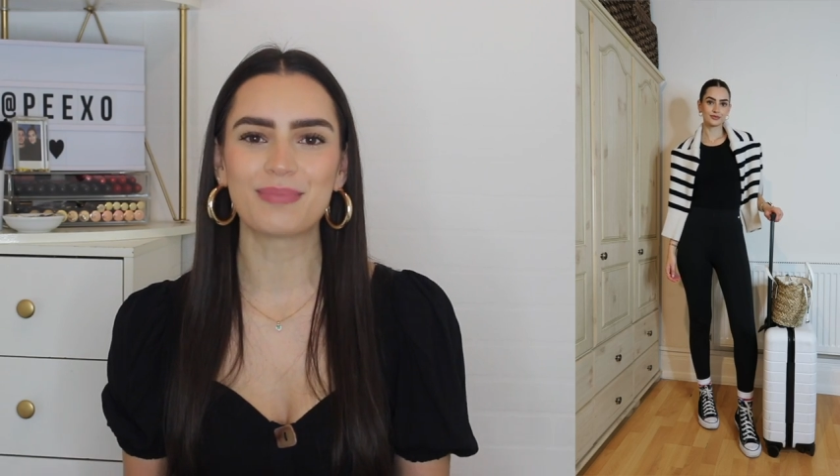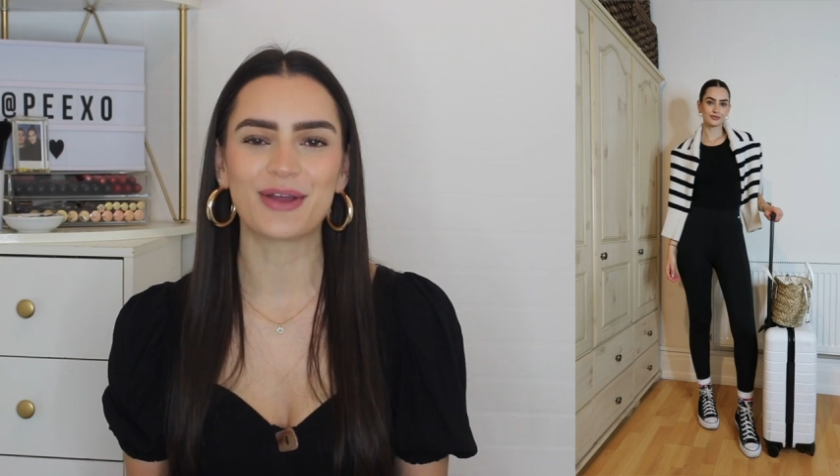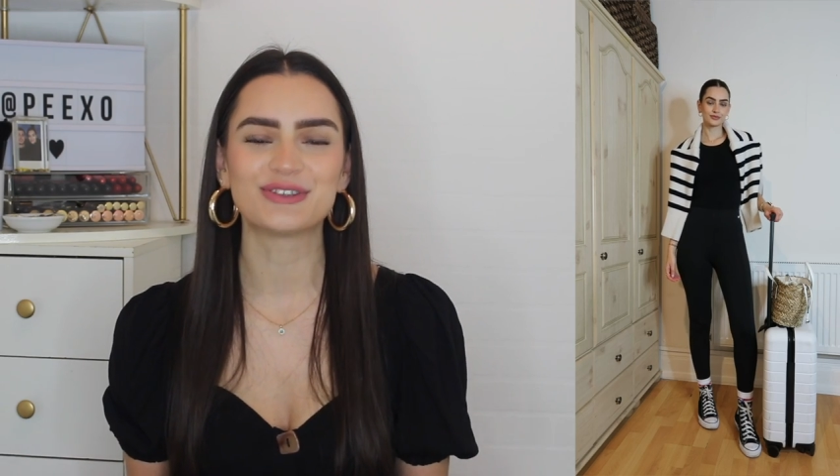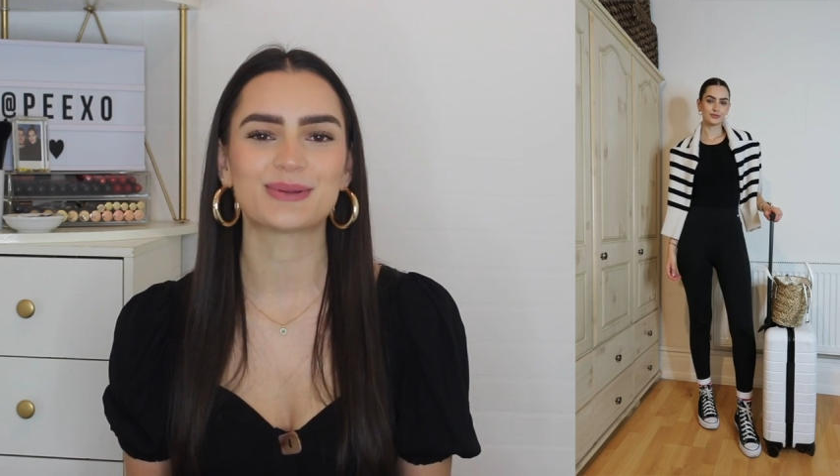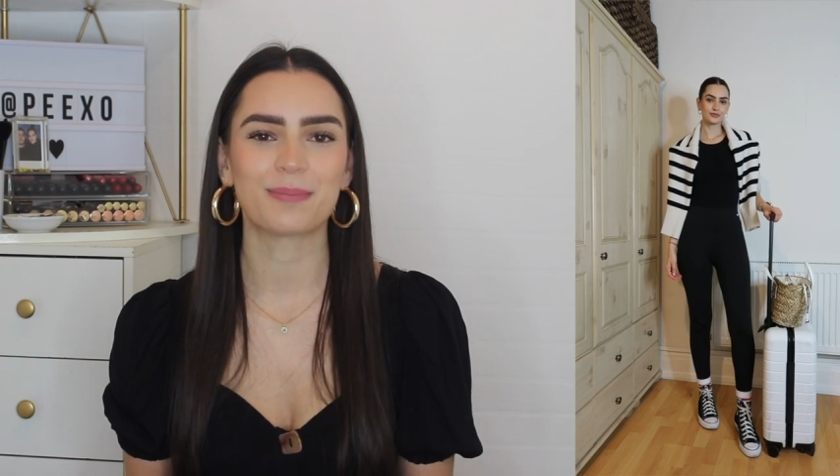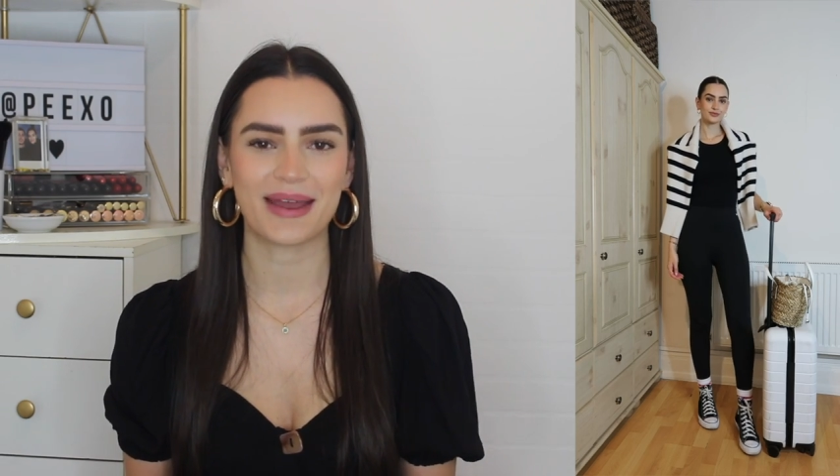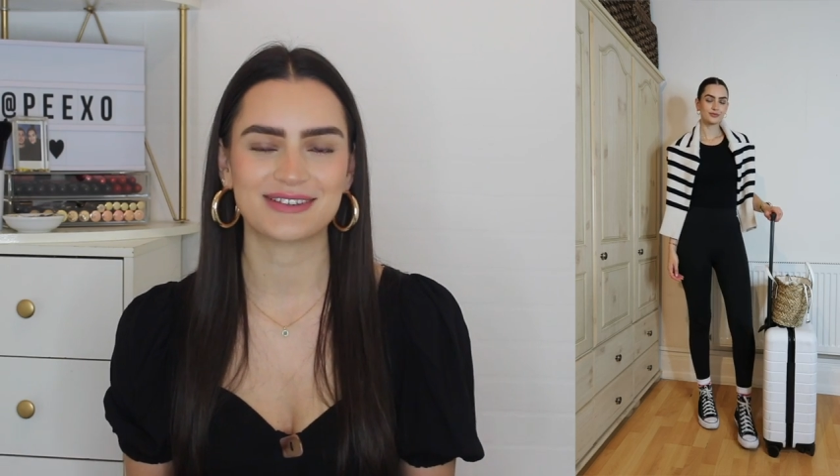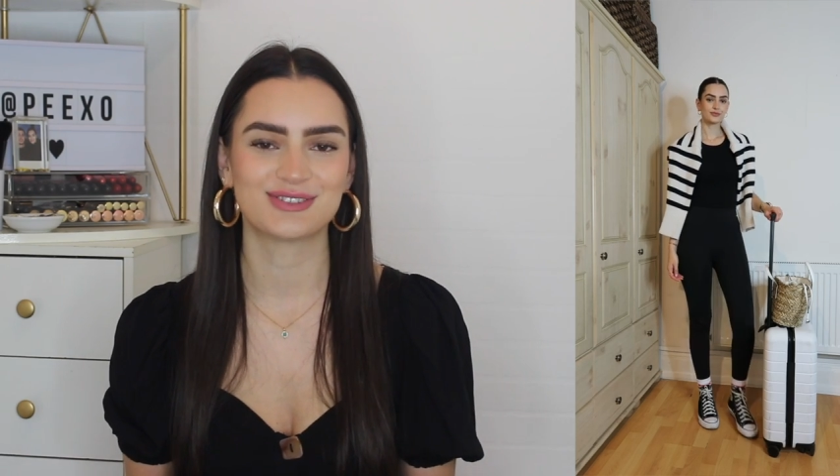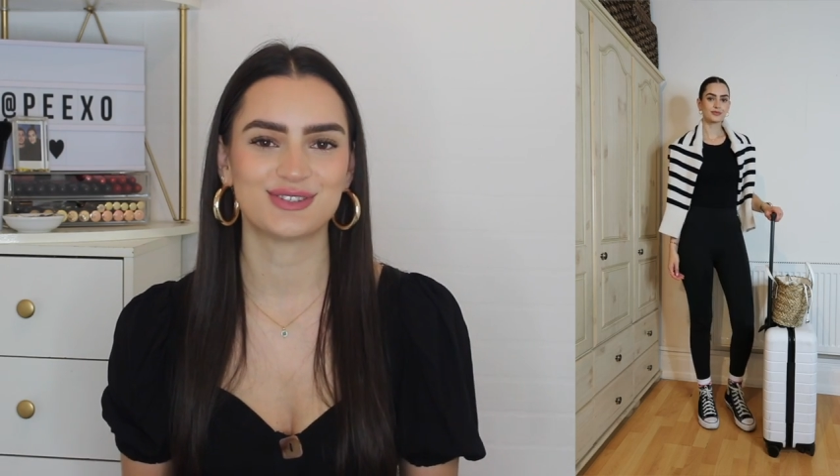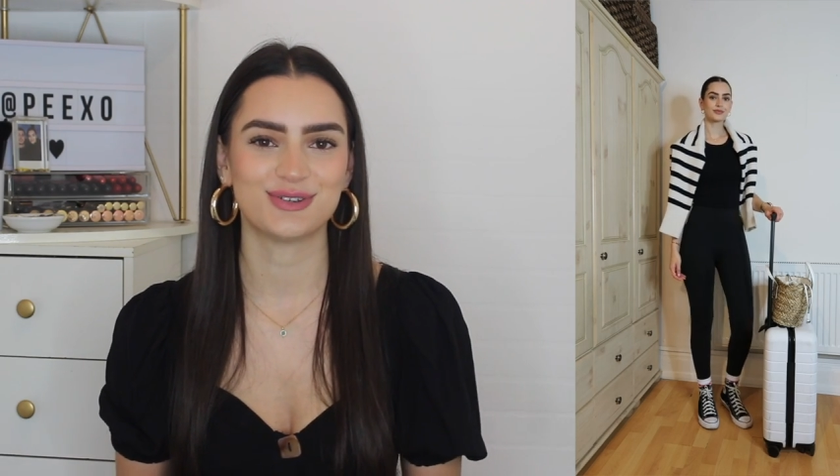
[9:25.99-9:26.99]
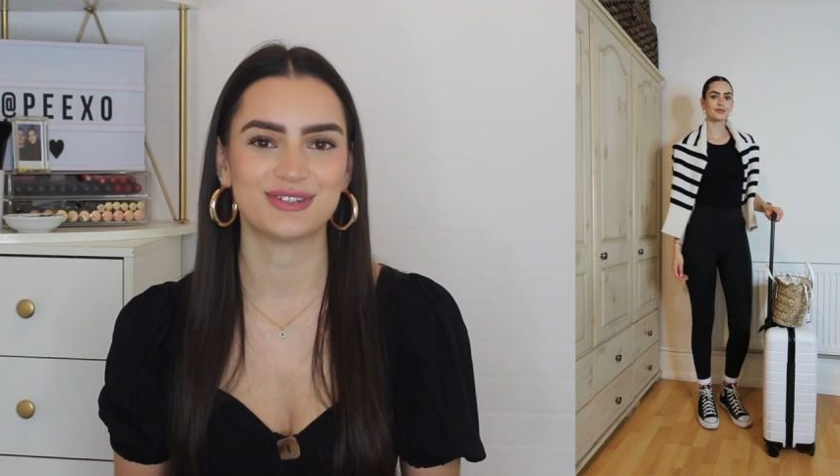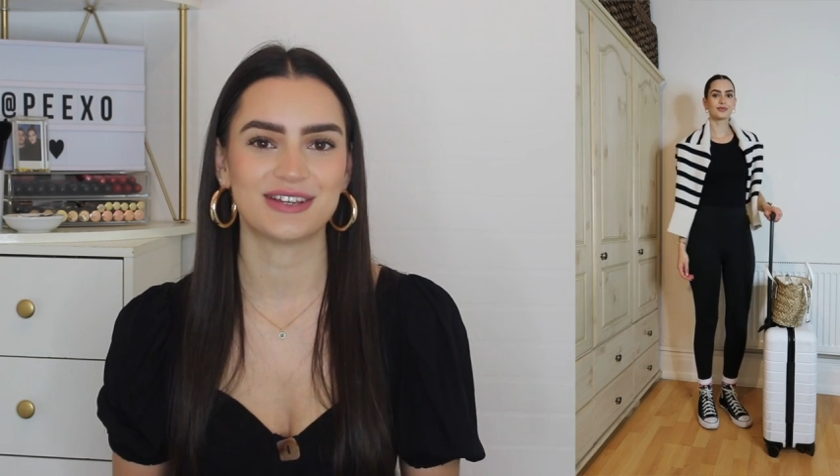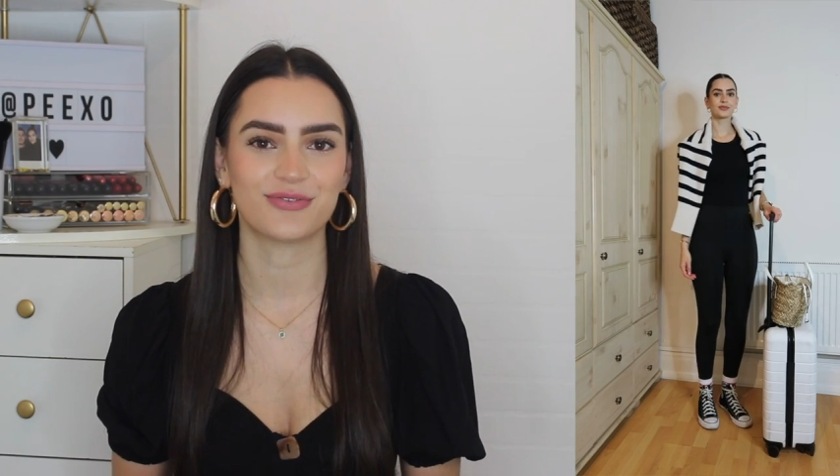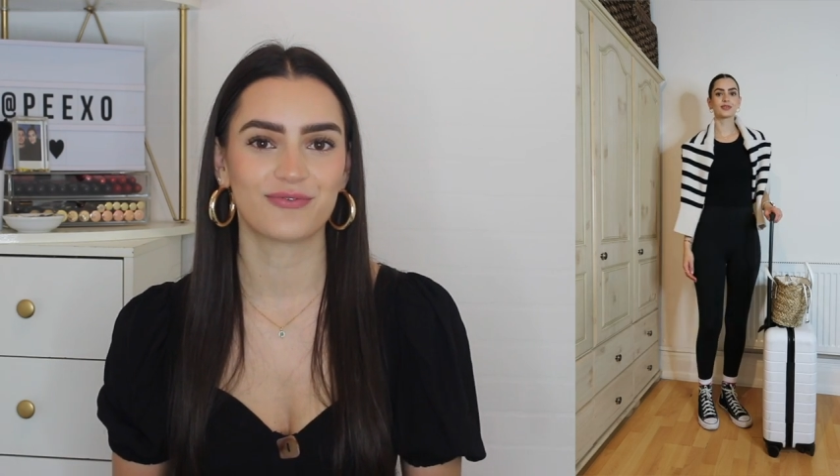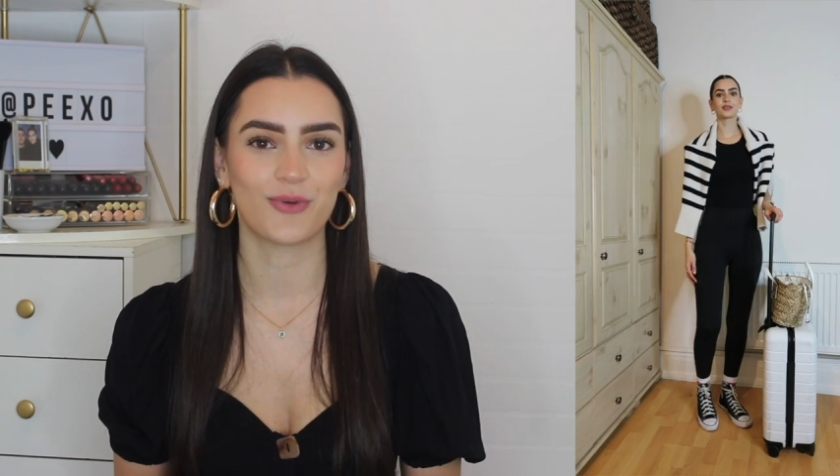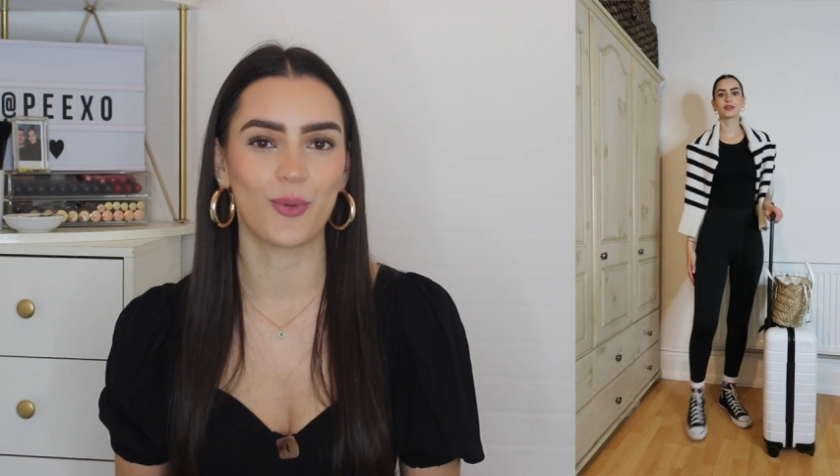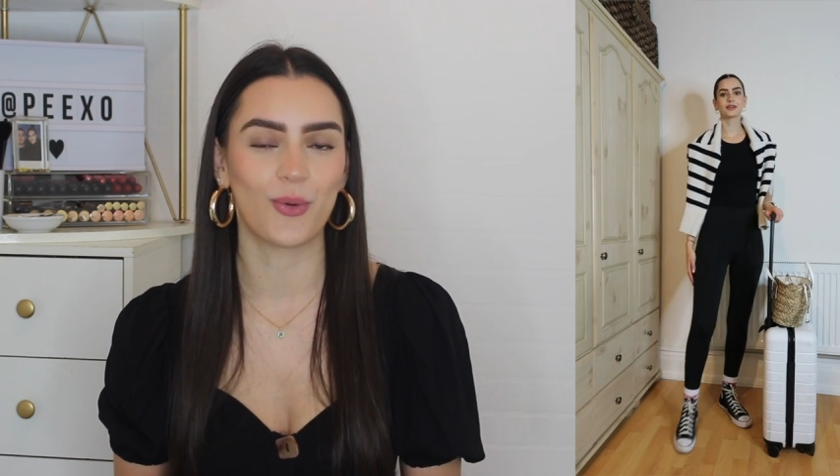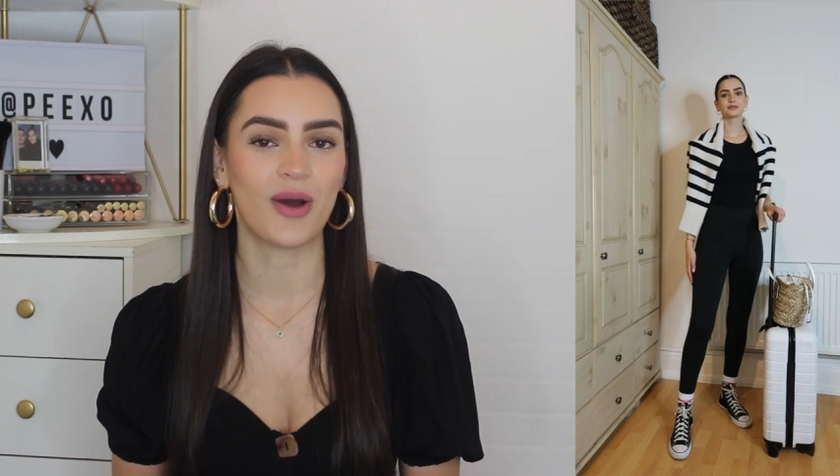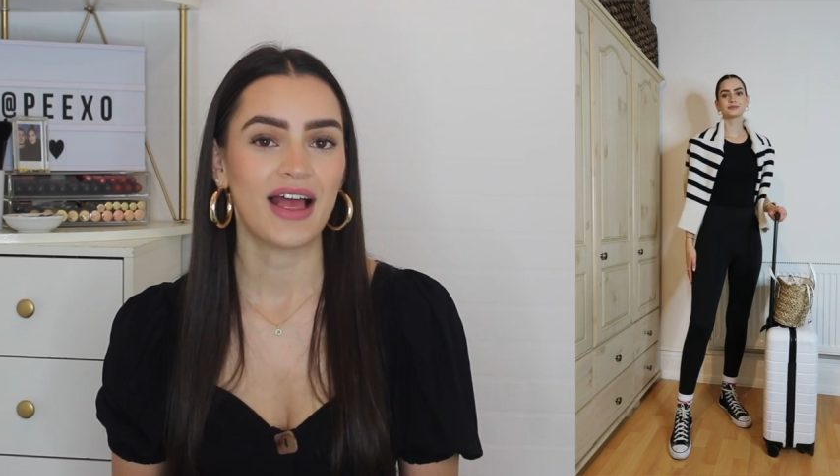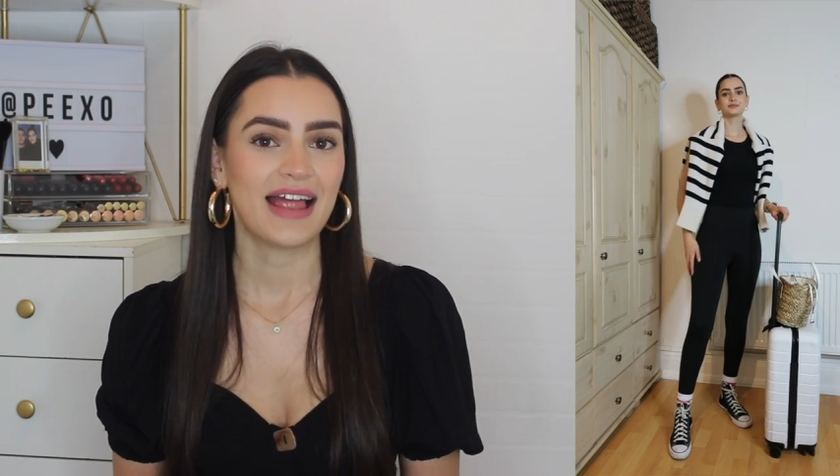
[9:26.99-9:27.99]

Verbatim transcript: most best suited for